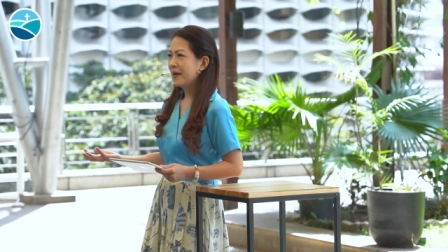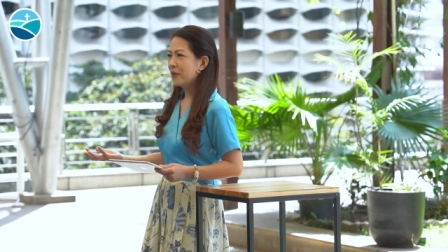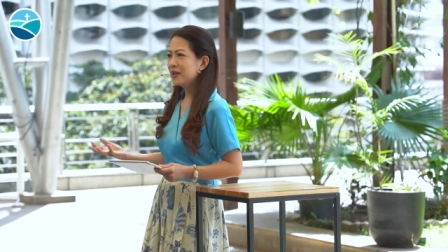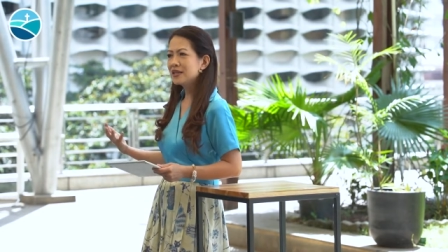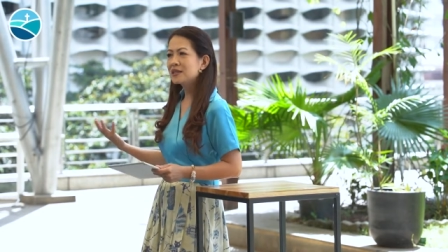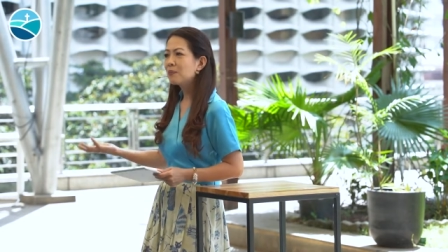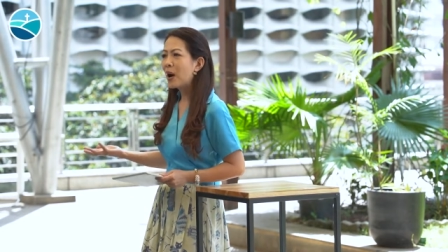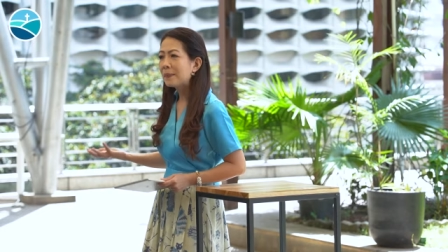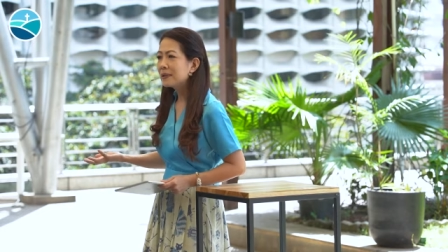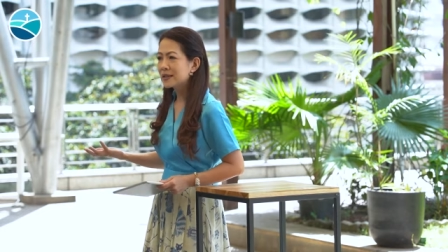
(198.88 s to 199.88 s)
What does the
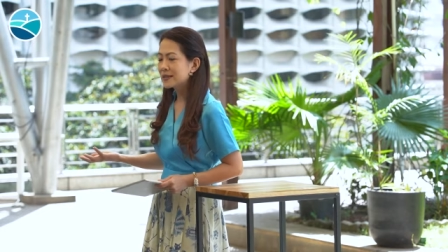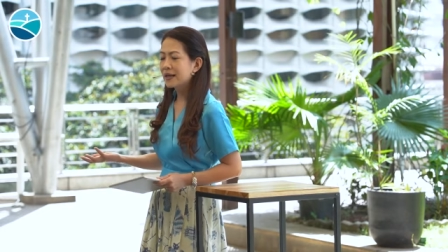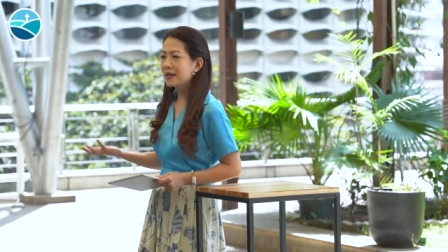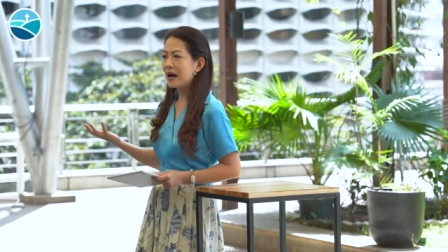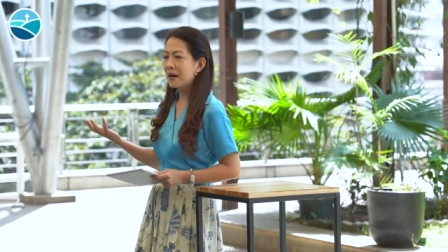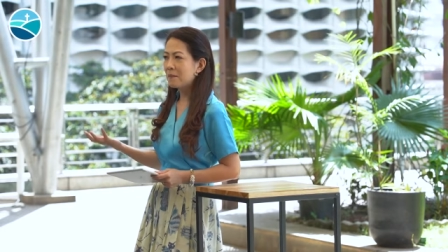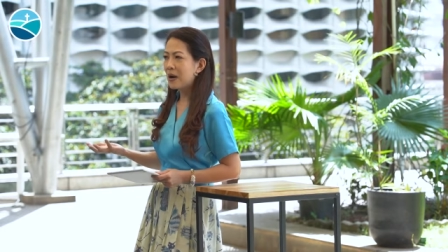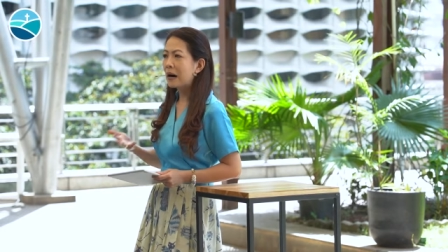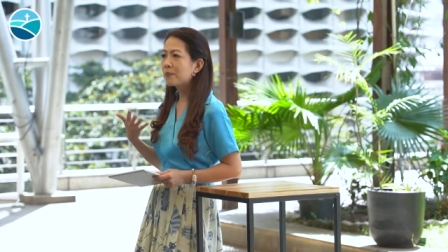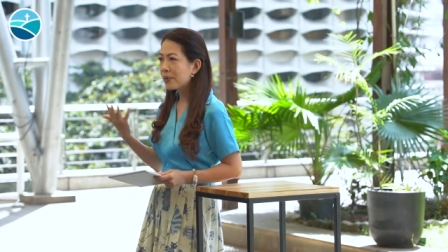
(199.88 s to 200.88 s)
Bible said
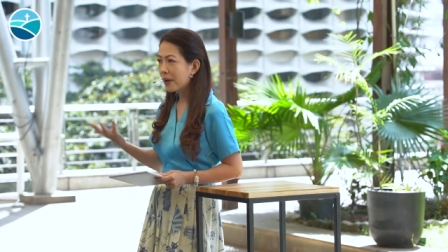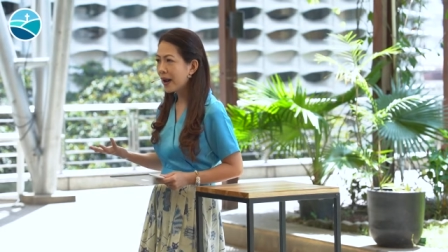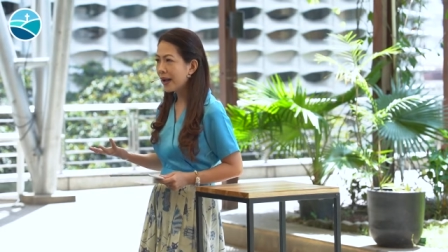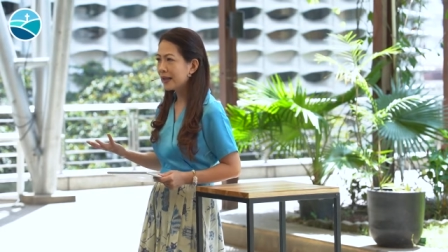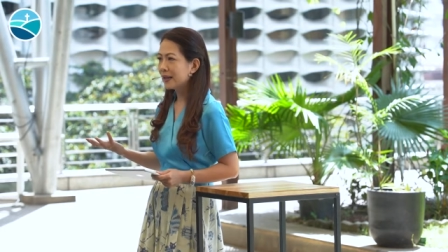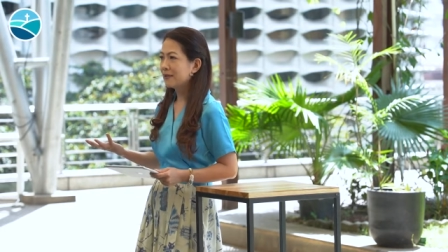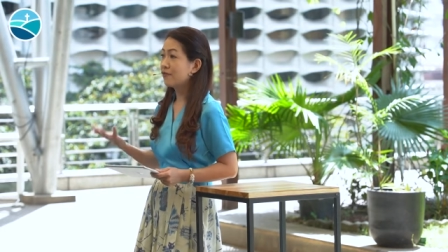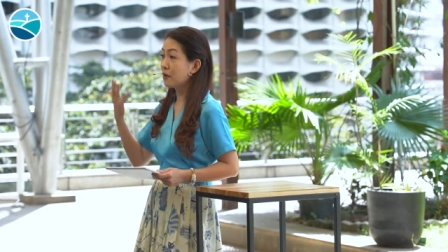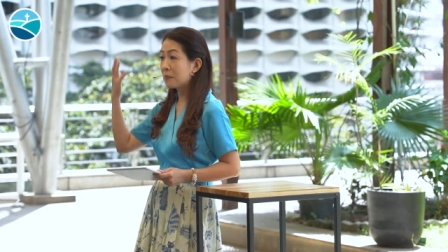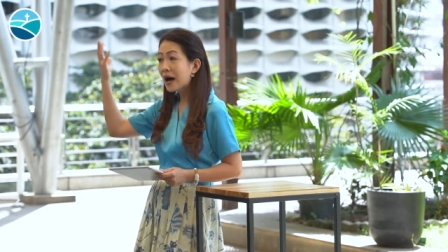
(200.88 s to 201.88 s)
about pride
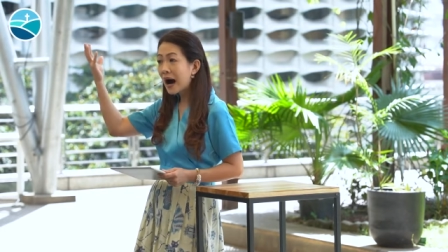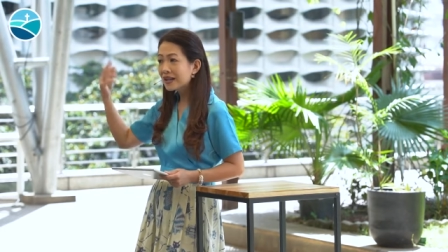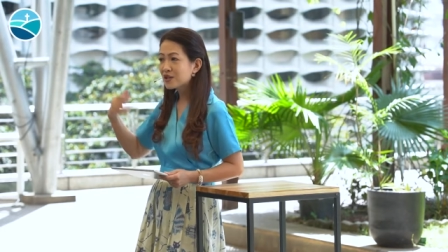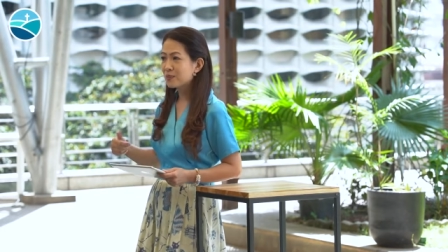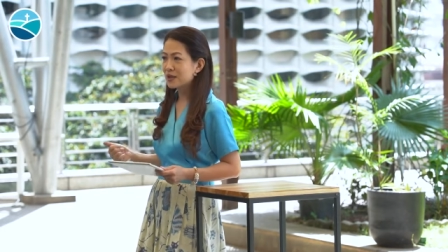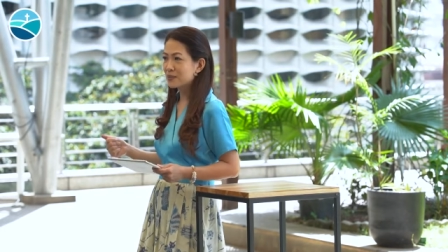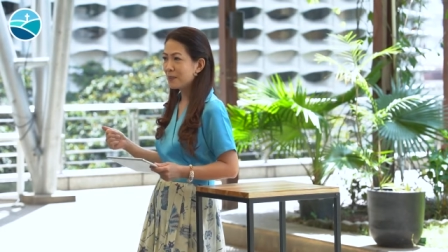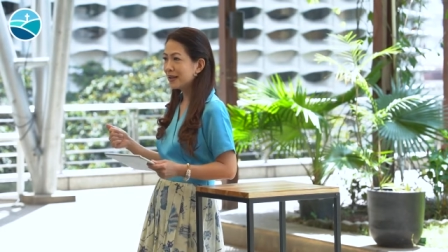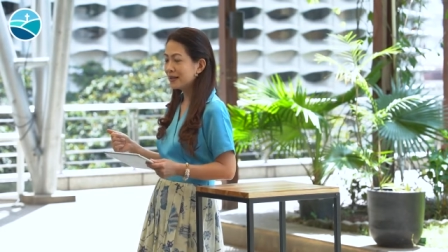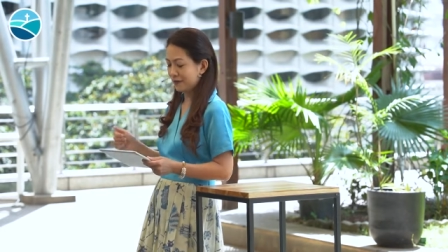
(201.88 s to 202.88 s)
from God's
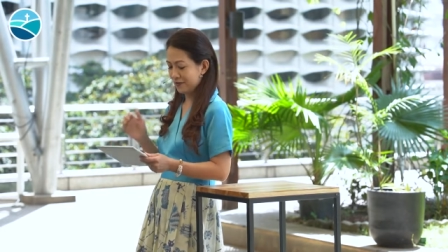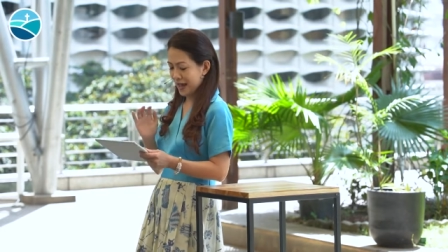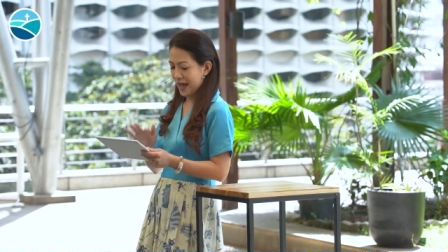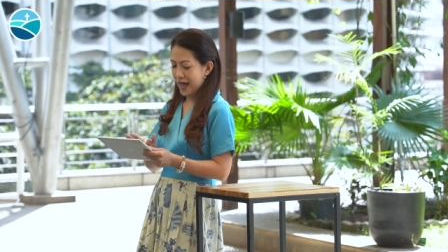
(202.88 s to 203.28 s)
perspective?